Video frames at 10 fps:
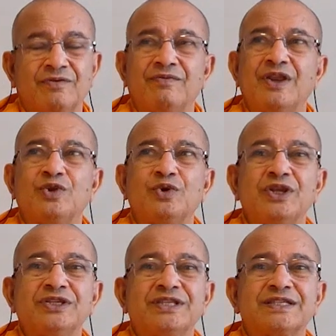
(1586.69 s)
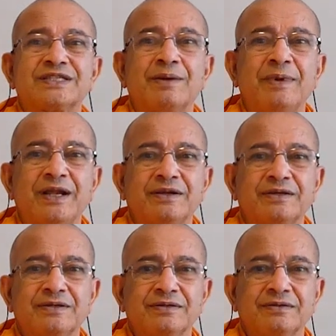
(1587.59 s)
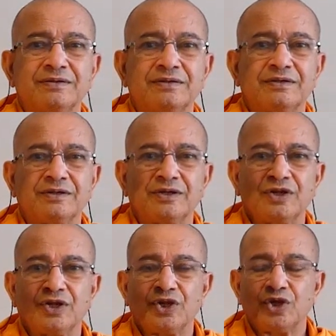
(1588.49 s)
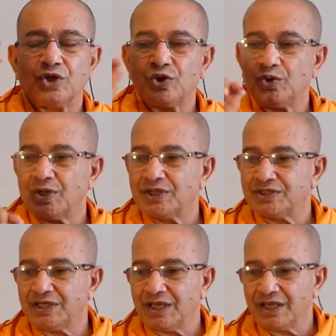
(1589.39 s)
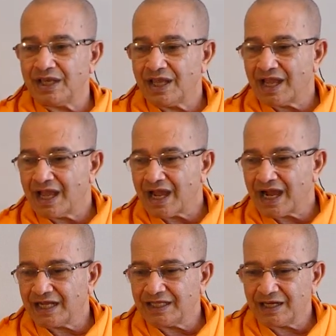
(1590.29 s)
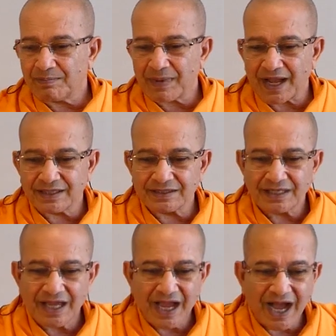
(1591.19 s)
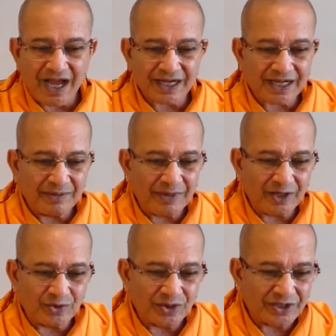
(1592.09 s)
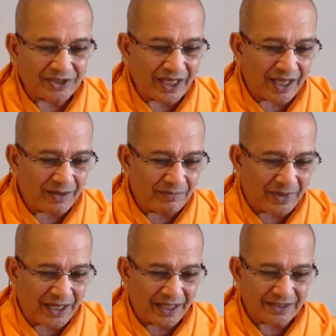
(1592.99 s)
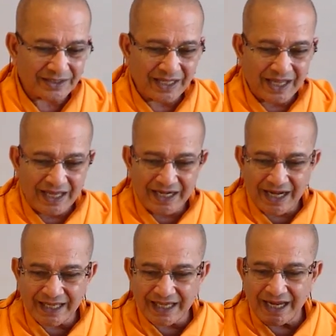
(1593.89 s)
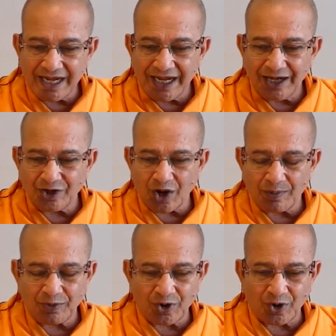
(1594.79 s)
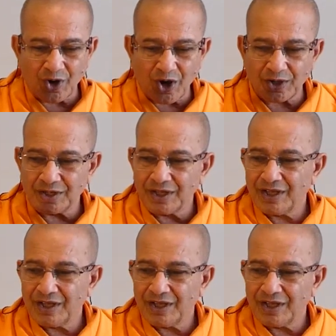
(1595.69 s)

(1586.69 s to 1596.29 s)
when you reach the summit, you will see other paths are coming to the same place. Like a hilltop you have gone